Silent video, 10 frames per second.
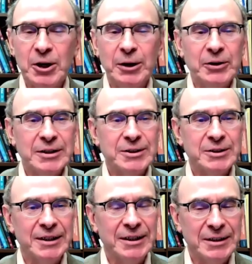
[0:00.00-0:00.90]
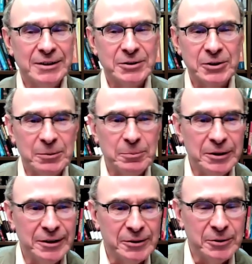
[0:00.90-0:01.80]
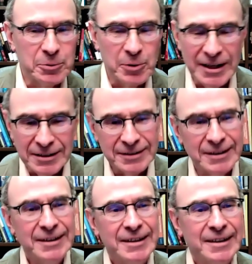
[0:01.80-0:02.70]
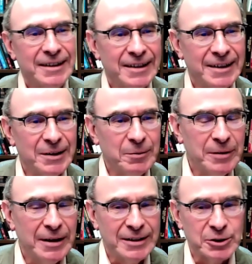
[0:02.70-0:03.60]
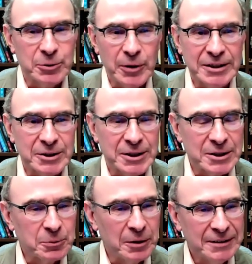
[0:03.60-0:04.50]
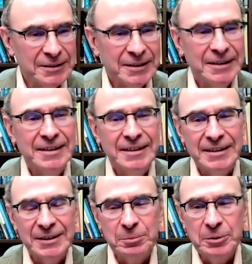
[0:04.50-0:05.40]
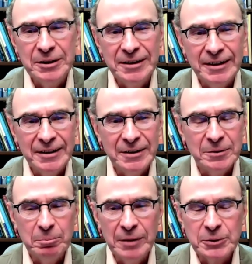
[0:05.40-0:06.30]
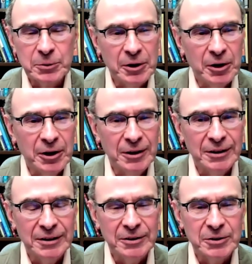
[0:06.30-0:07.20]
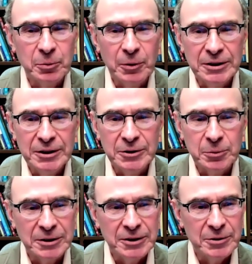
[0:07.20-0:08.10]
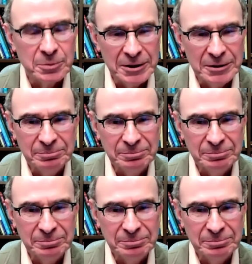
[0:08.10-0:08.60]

Congress is going to be great, as great as this one. It'll be in Montreal in 2023.